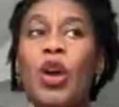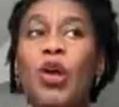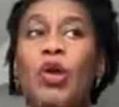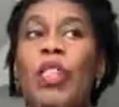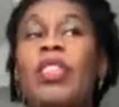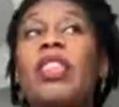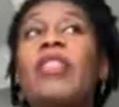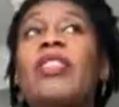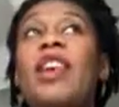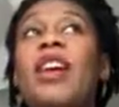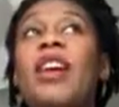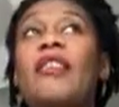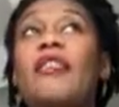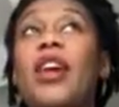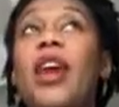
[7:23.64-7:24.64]
One thing that
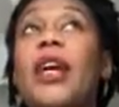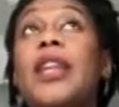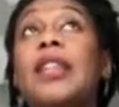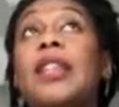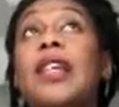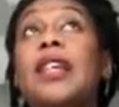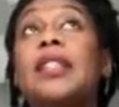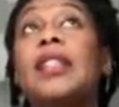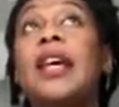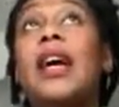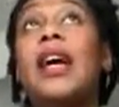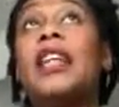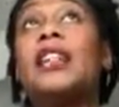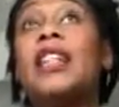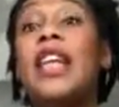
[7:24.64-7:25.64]
I find is
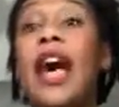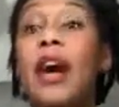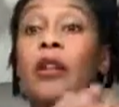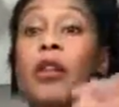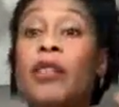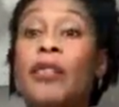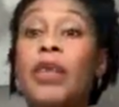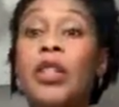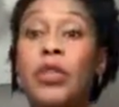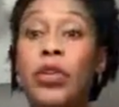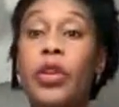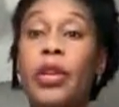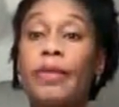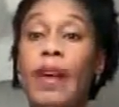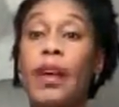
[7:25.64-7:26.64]
that now I've been
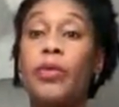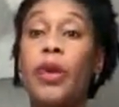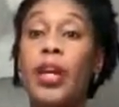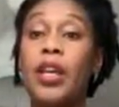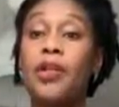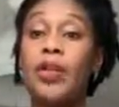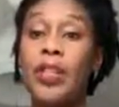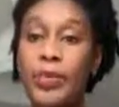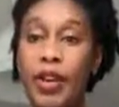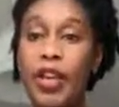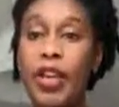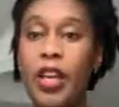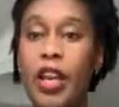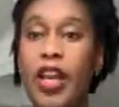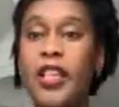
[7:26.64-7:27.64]
talking about working with
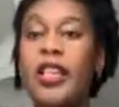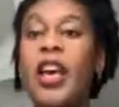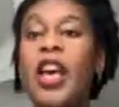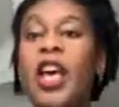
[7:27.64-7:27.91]
spirit guides,